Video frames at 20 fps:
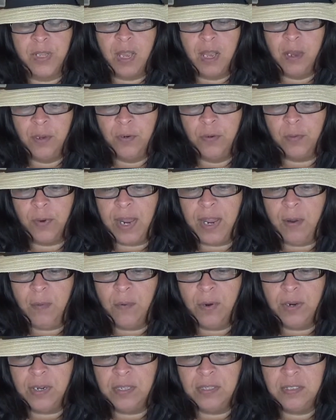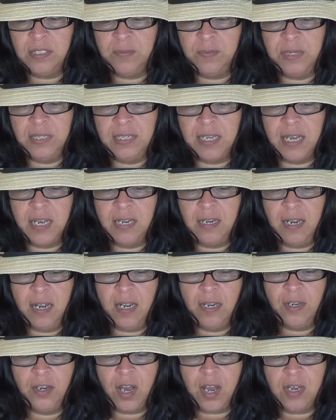A great work is to be done,
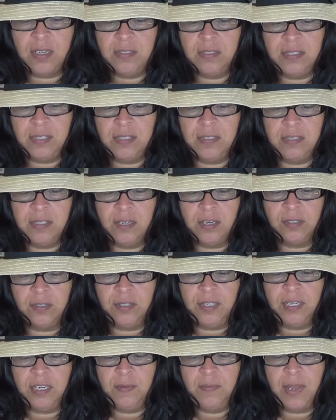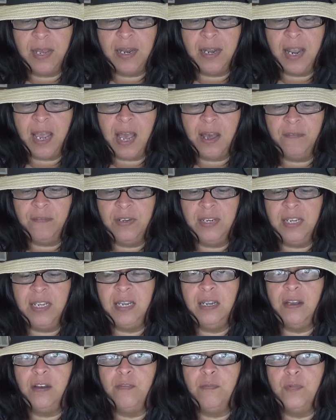and Yah sees that our leading men have
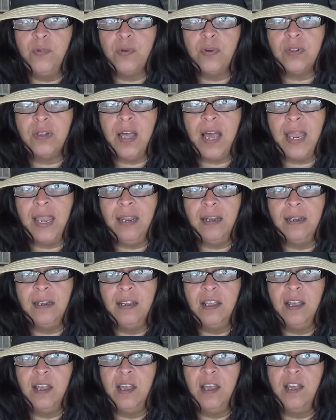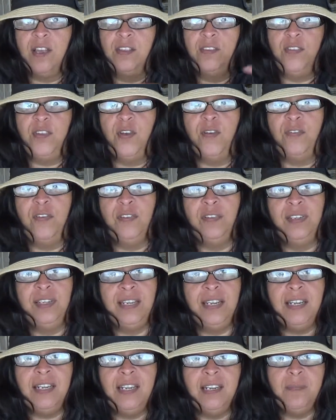need of more light." So the
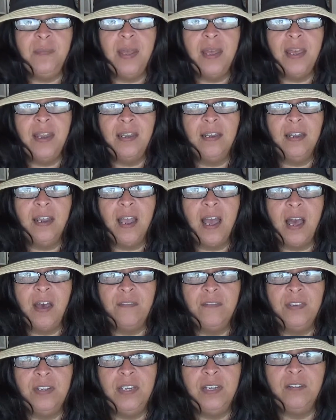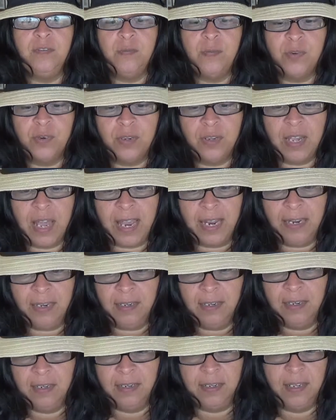leading men have need of more light,
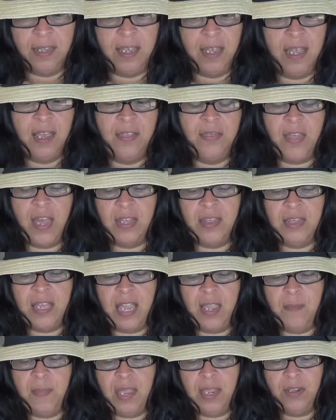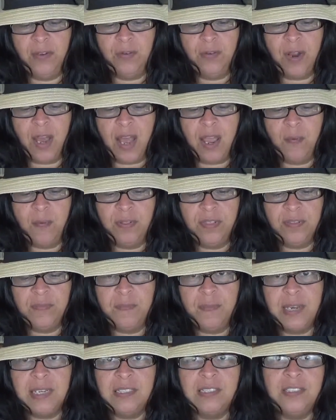that they may unite with the
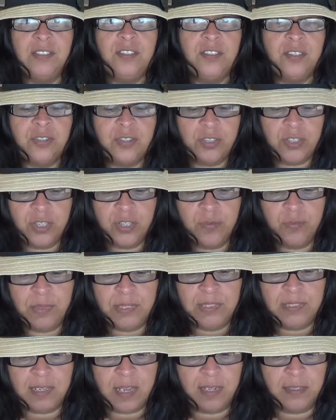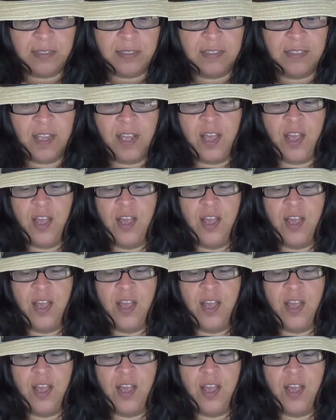messengers whom he sends.